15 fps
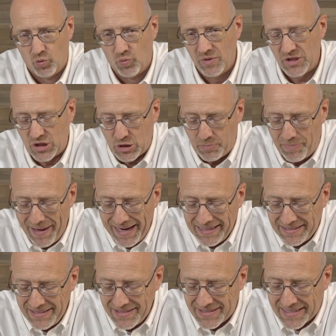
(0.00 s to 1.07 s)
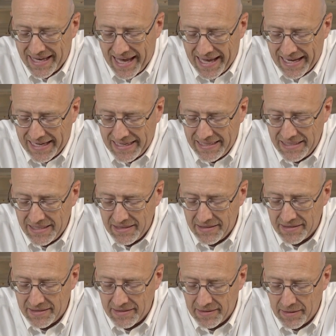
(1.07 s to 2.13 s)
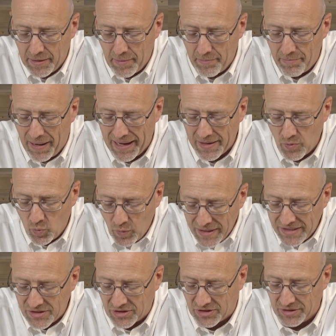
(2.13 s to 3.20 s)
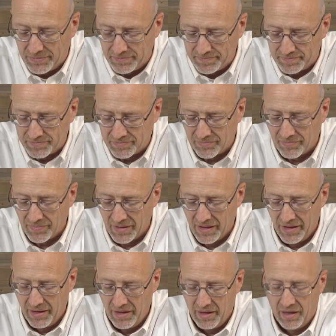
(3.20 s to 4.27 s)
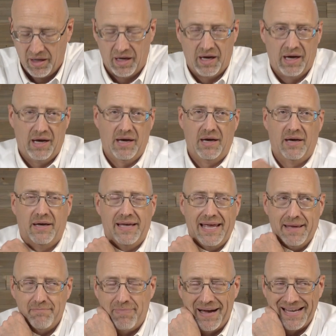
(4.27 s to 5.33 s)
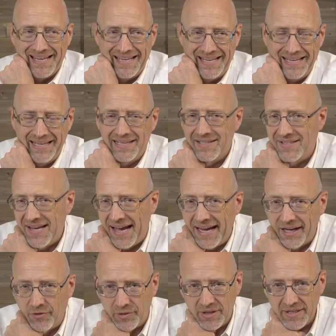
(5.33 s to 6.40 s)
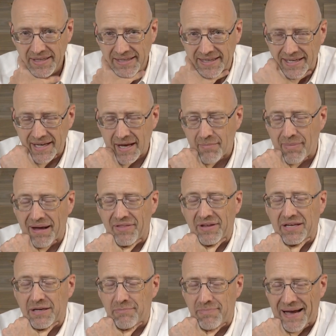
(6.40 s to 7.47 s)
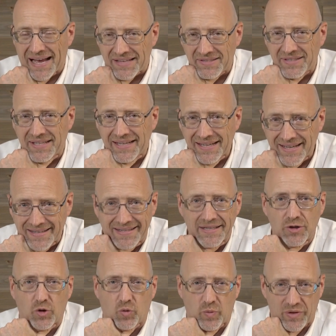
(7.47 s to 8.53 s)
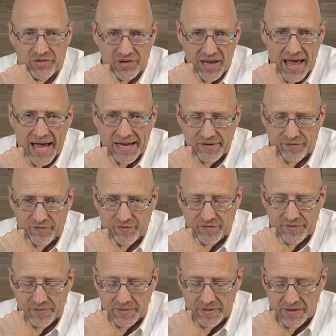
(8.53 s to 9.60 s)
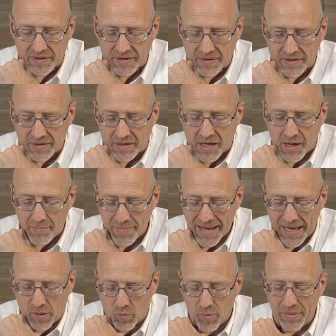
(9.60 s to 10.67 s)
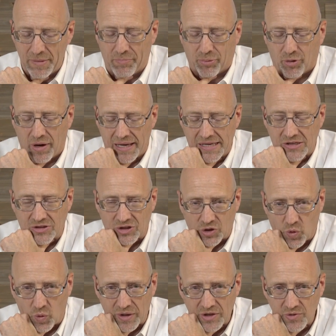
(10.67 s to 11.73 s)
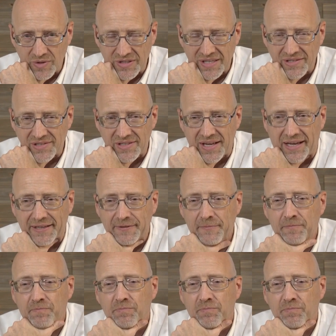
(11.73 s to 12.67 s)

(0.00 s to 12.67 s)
respect is gained by wisdom, and by integrity, and by the capacity to deal with life. A man will be praised according to his insight.